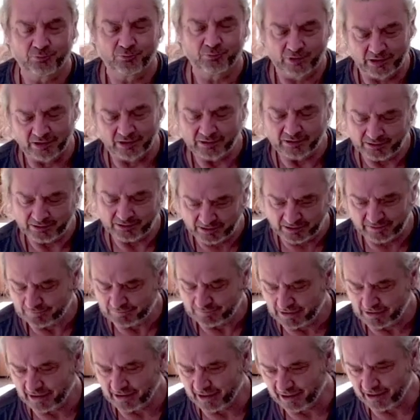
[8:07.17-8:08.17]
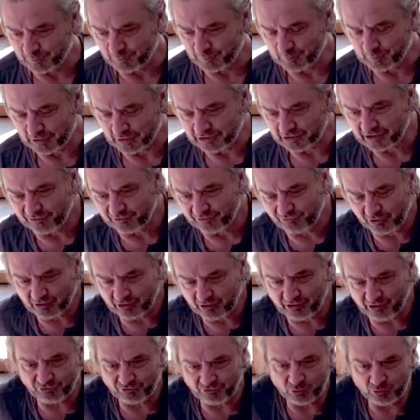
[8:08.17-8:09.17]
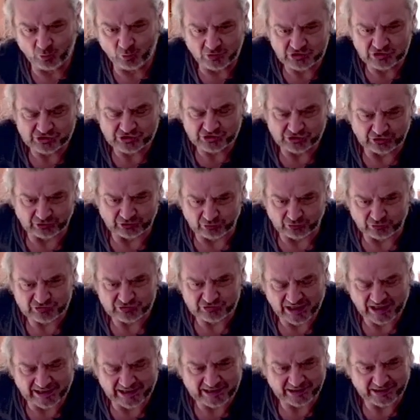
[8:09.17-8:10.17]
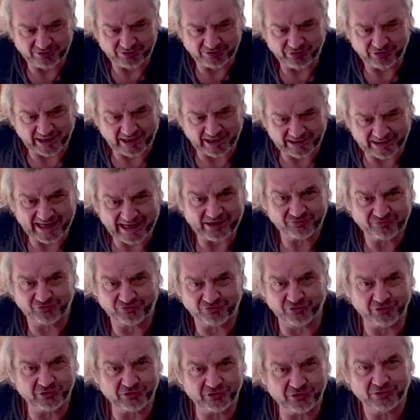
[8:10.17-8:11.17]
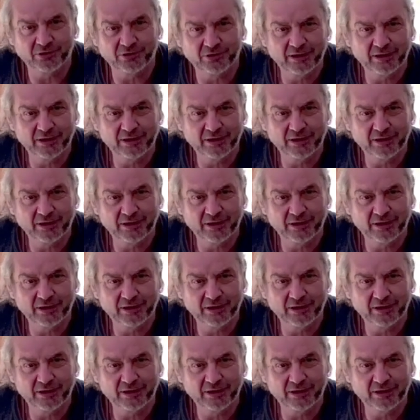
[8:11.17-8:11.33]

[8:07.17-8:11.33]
But if you want to take that effort